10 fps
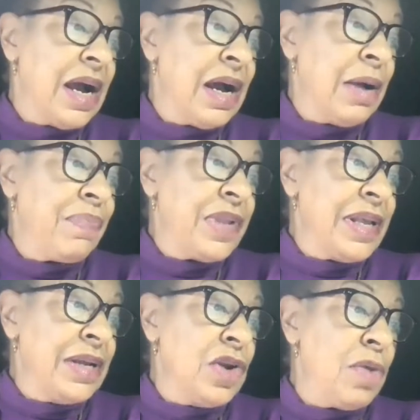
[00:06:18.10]

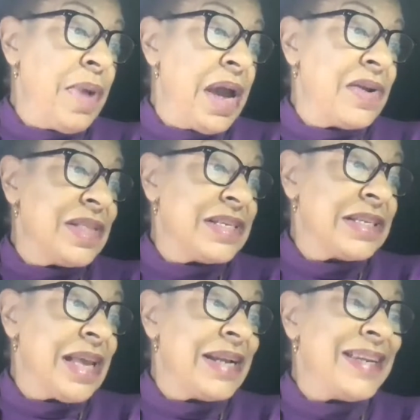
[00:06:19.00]
no matter the
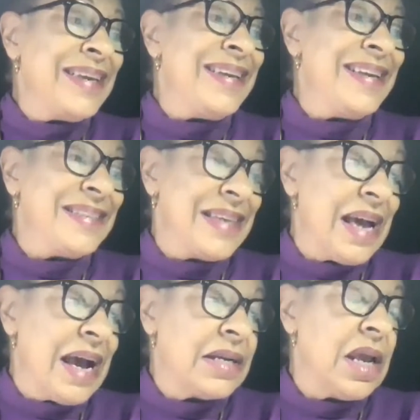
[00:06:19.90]
slant, it is
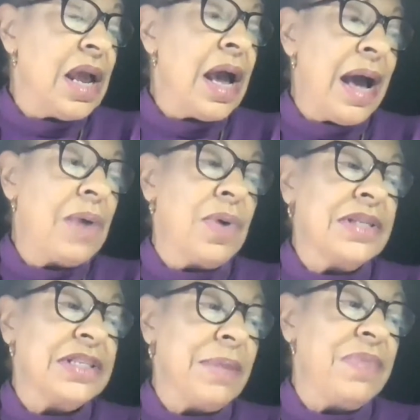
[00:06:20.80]
not. I
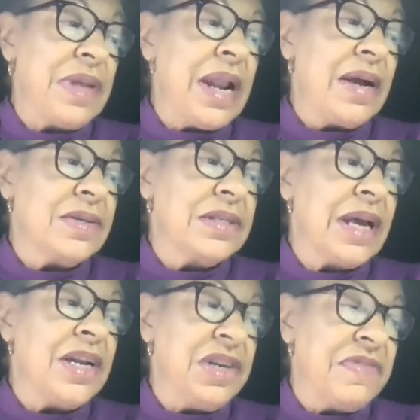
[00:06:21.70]
want something else,
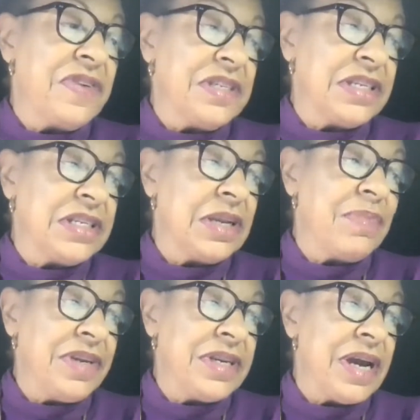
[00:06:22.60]
a different system
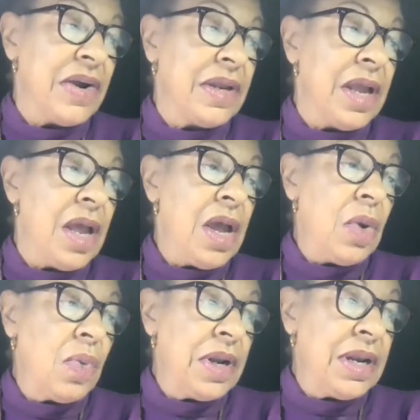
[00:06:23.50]
entirely,
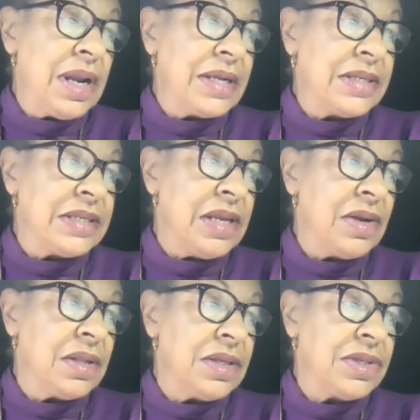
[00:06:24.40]
one not seen
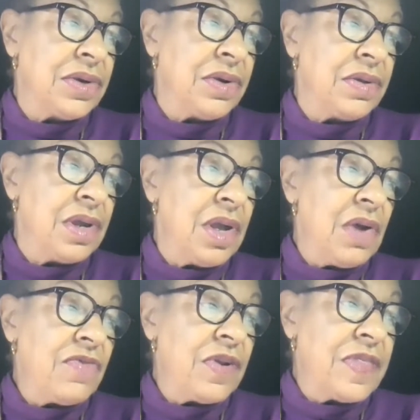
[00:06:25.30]
on this earth
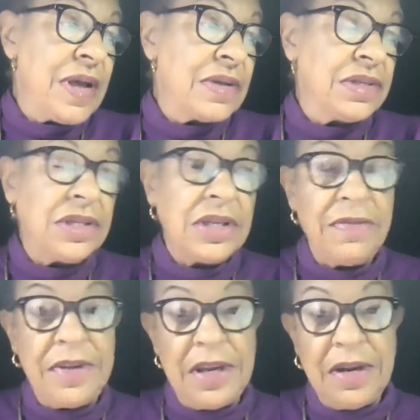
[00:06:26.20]
for thousands
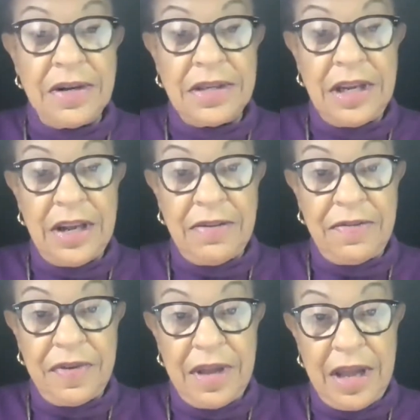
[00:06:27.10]
of years,
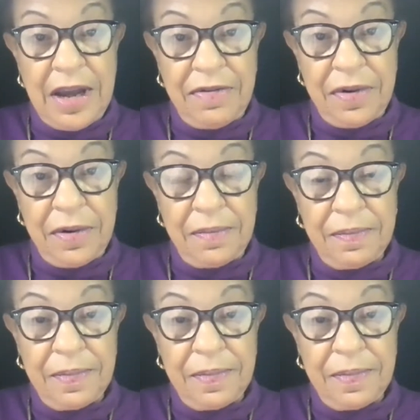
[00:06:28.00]
if ever.